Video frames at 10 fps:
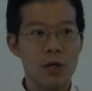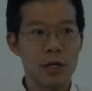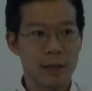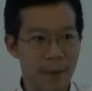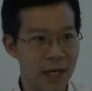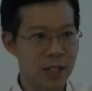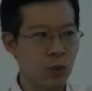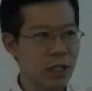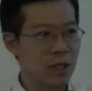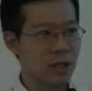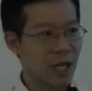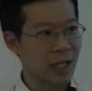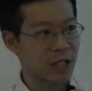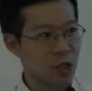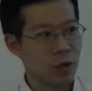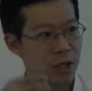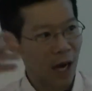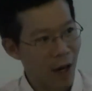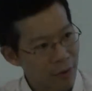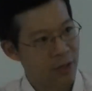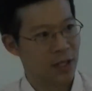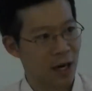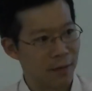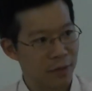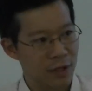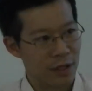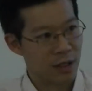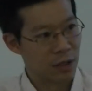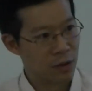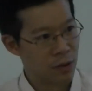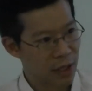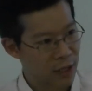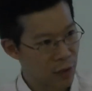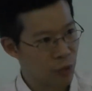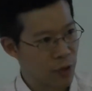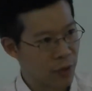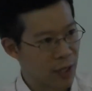In the past, we need to take students out of the company to look at real